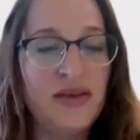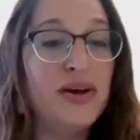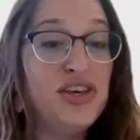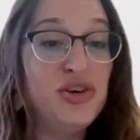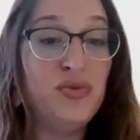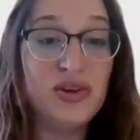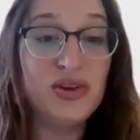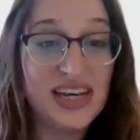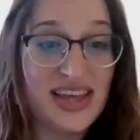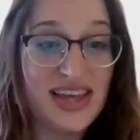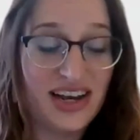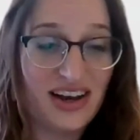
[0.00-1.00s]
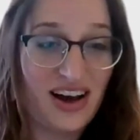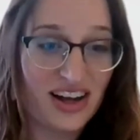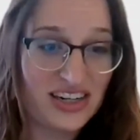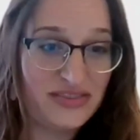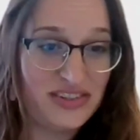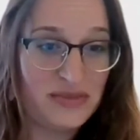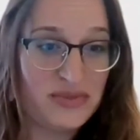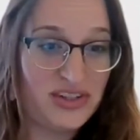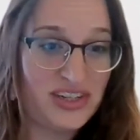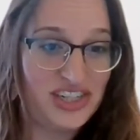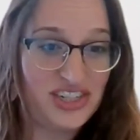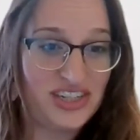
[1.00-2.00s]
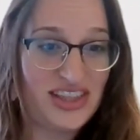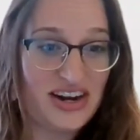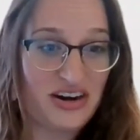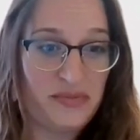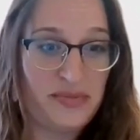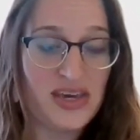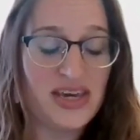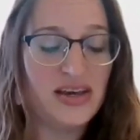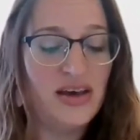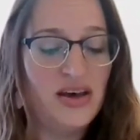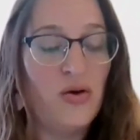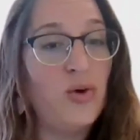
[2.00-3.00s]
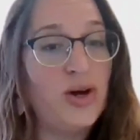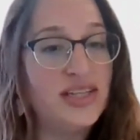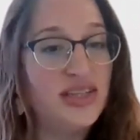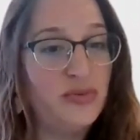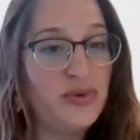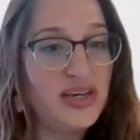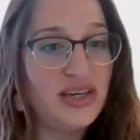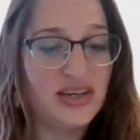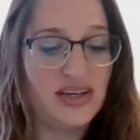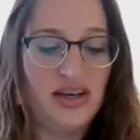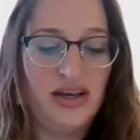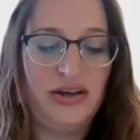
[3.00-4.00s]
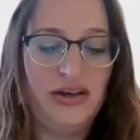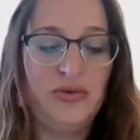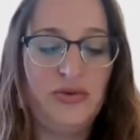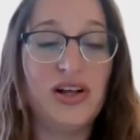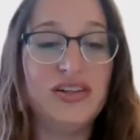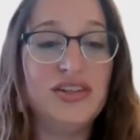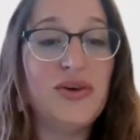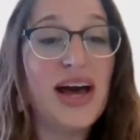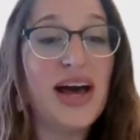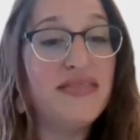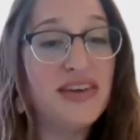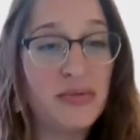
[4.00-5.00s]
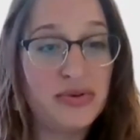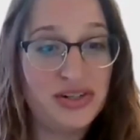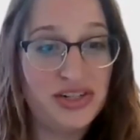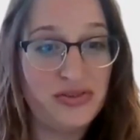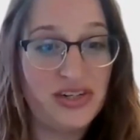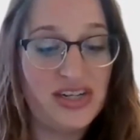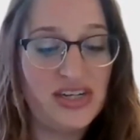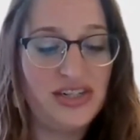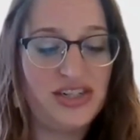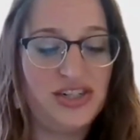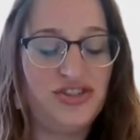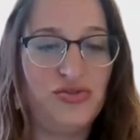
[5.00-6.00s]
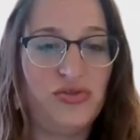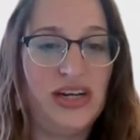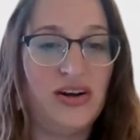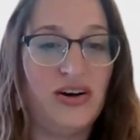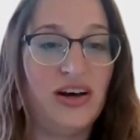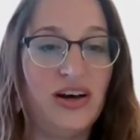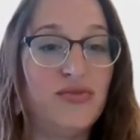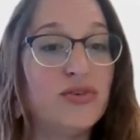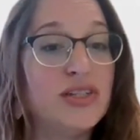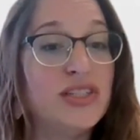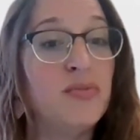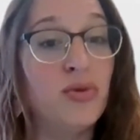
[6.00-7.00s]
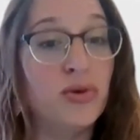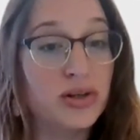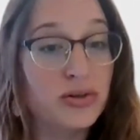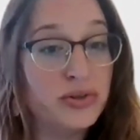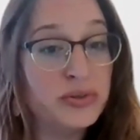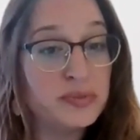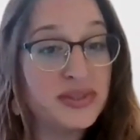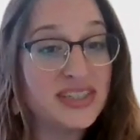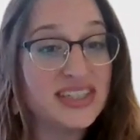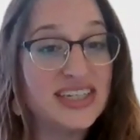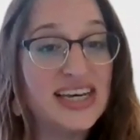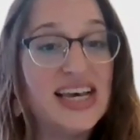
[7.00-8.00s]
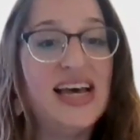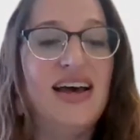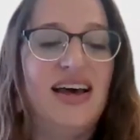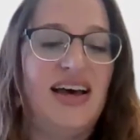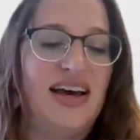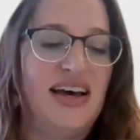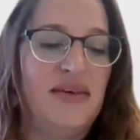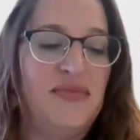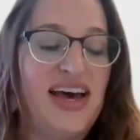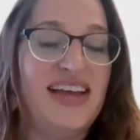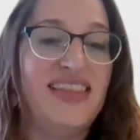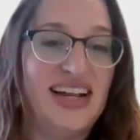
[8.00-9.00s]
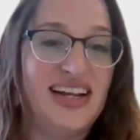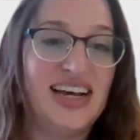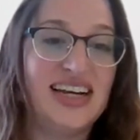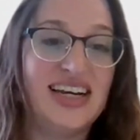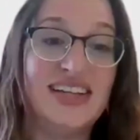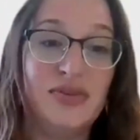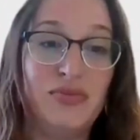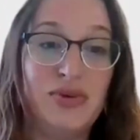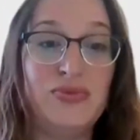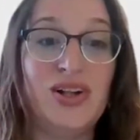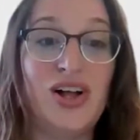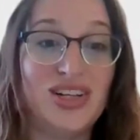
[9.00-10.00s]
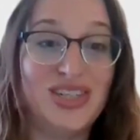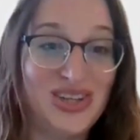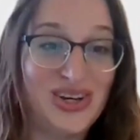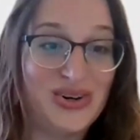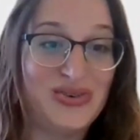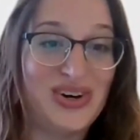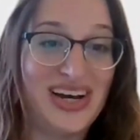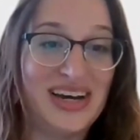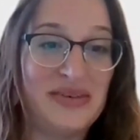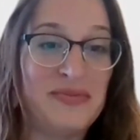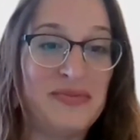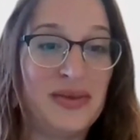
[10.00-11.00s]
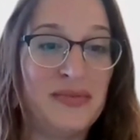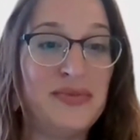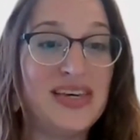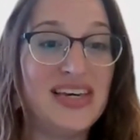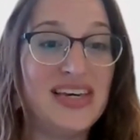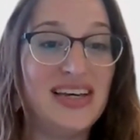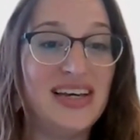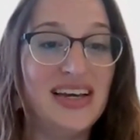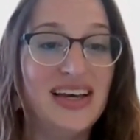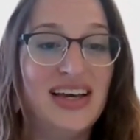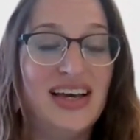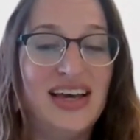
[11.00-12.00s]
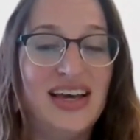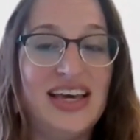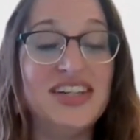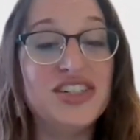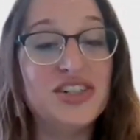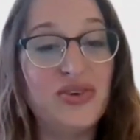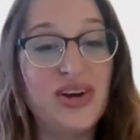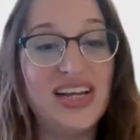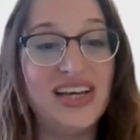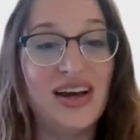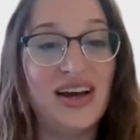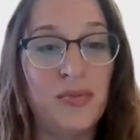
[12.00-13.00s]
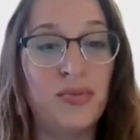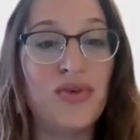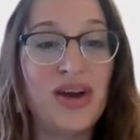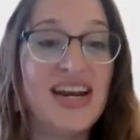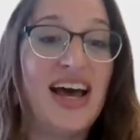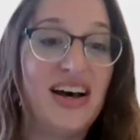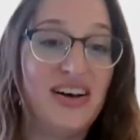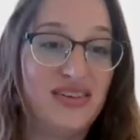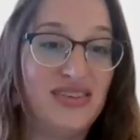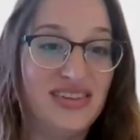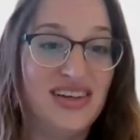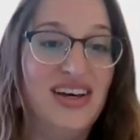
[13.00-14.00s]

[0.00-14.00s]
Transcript: But you will get that cognitive stimulation therapy once a week. You will also have the opportunity to join on for support groups. And then, like I said, we will also be integrating brain health